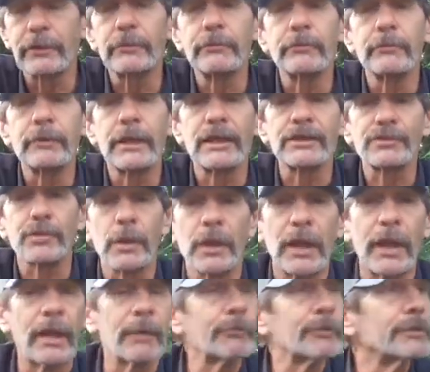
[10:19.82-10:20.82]
that's what
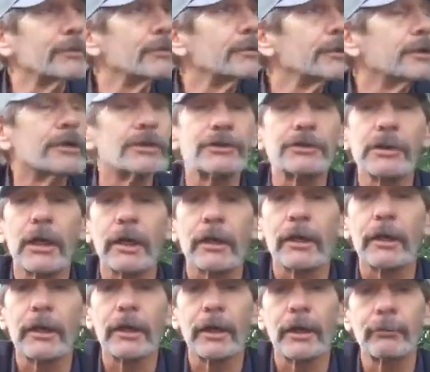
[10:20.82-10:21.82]
happened. It's not
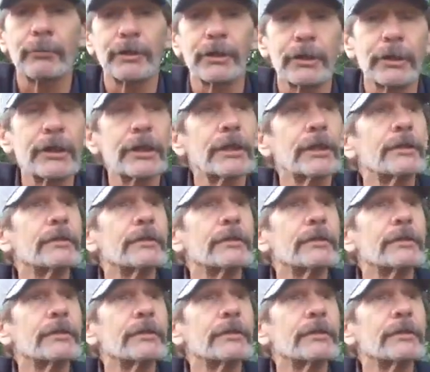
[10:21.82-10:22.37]
going to happen again.